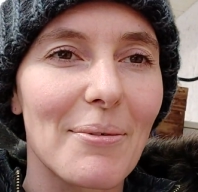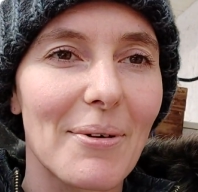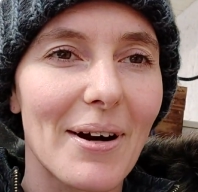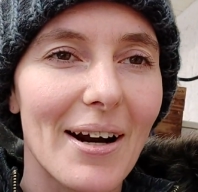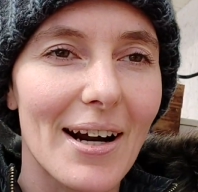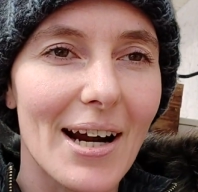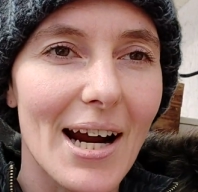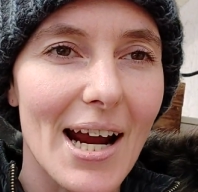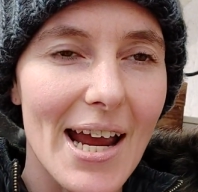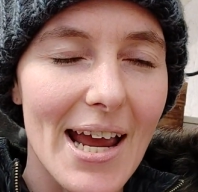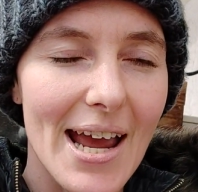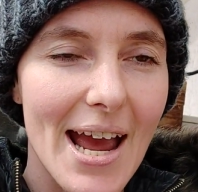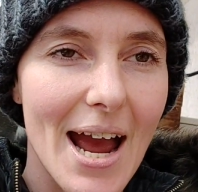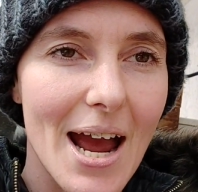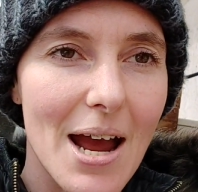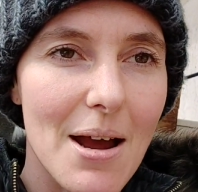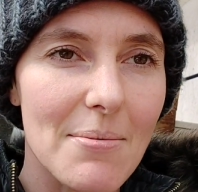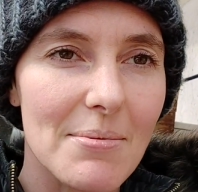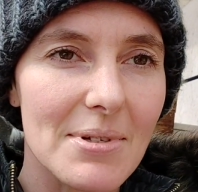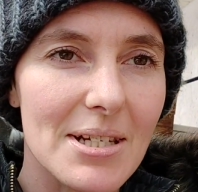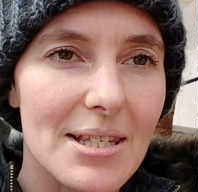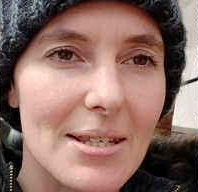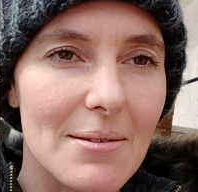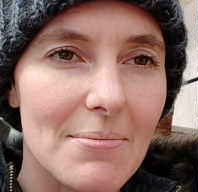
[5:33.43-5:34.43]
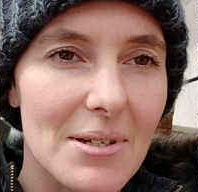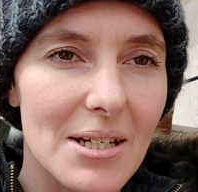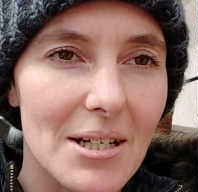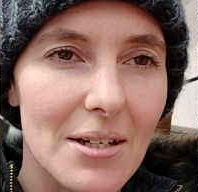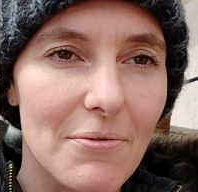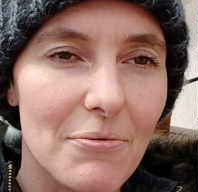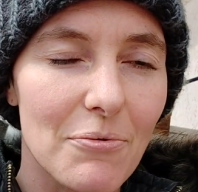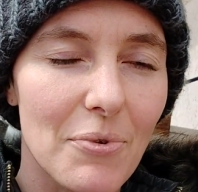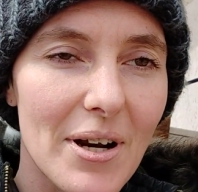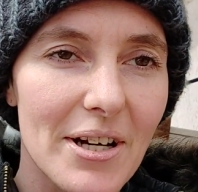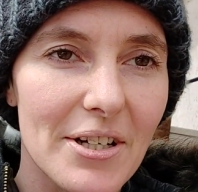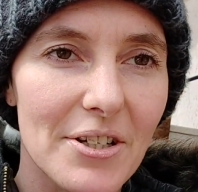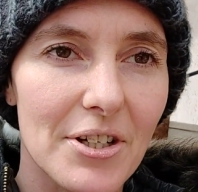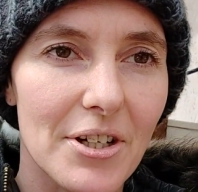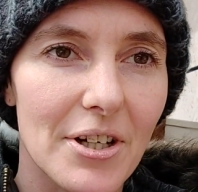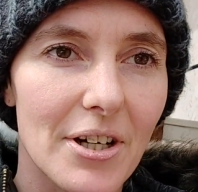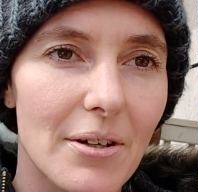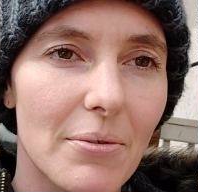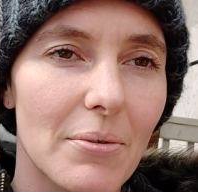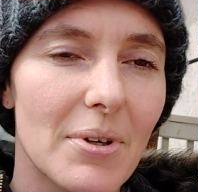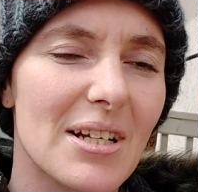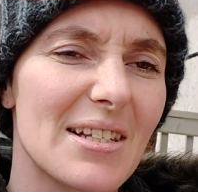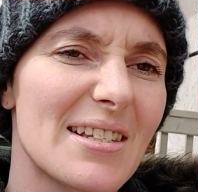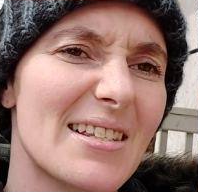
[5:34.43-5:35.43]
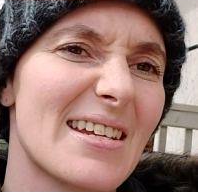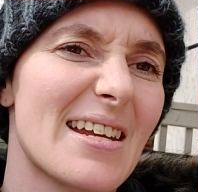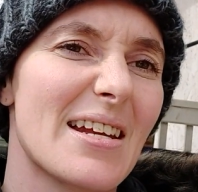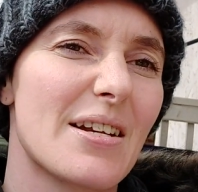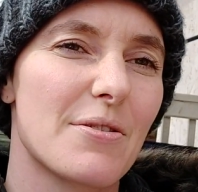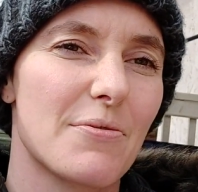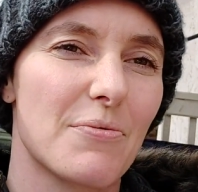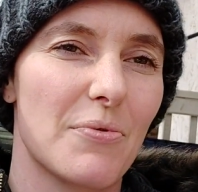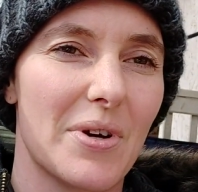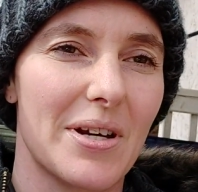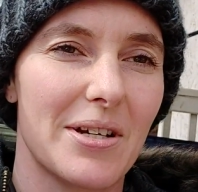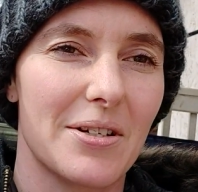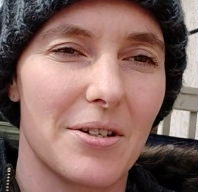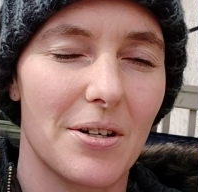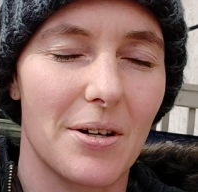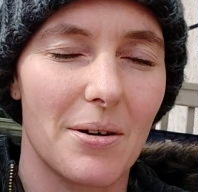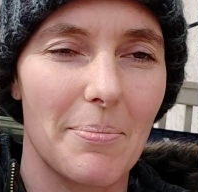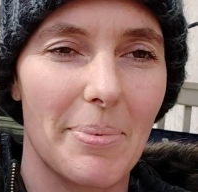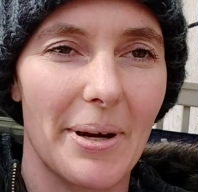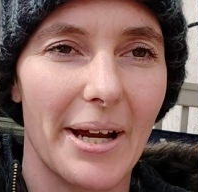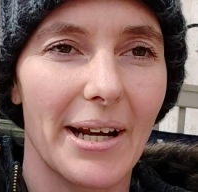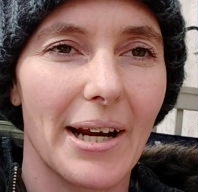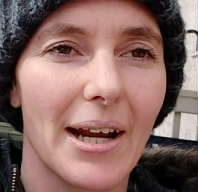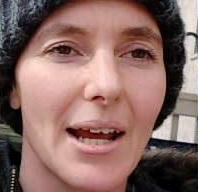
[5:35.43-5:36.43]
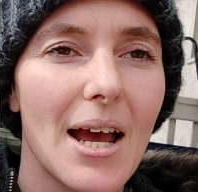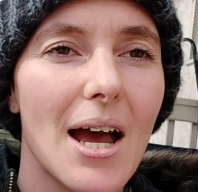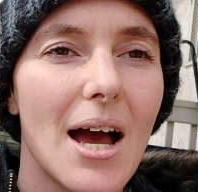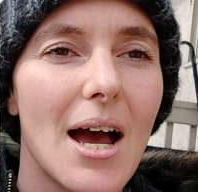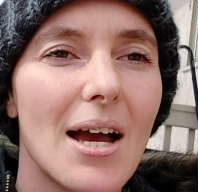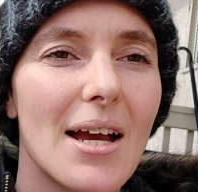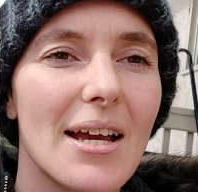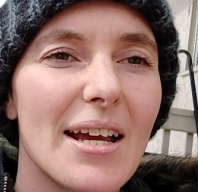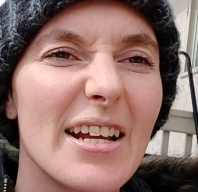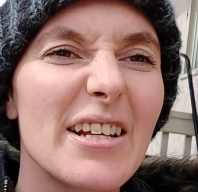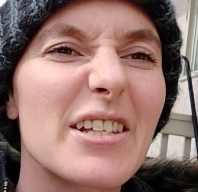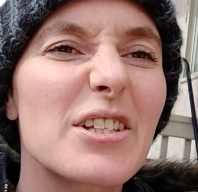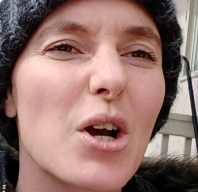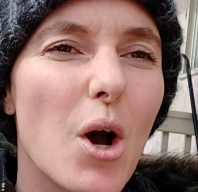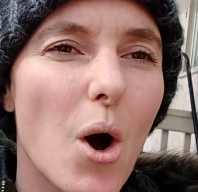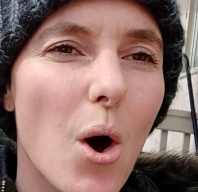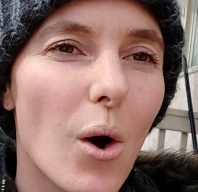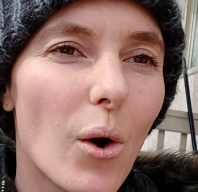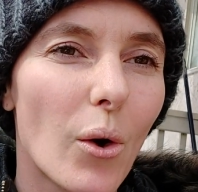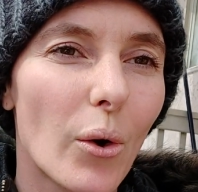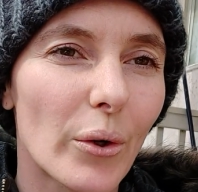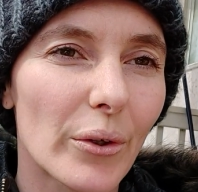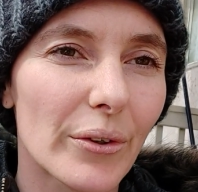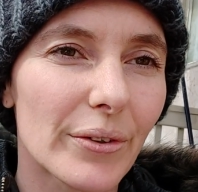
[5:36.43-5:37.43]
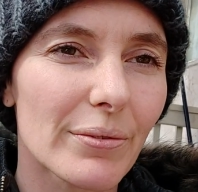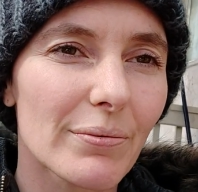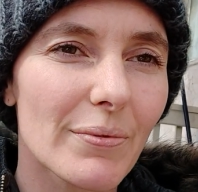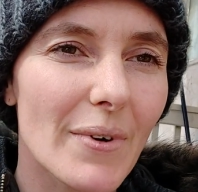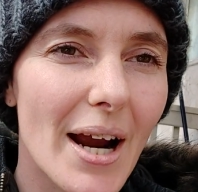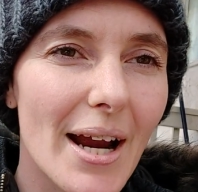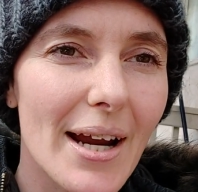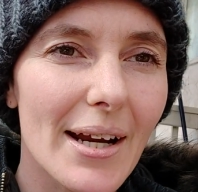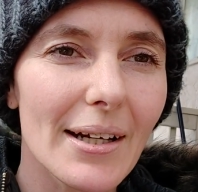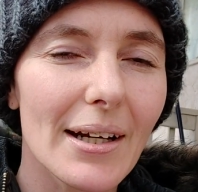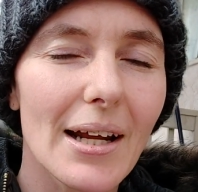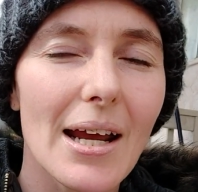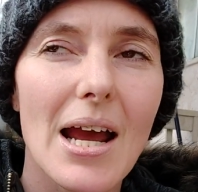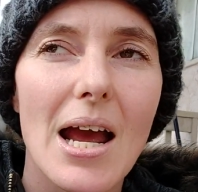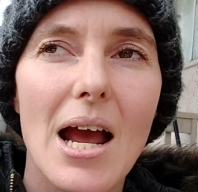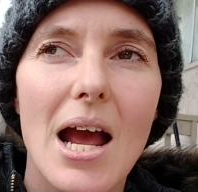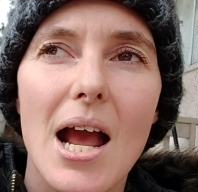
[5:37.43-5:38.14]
where I am. It's the middle of winter. Well, it's the end of winter, but it's cold, right?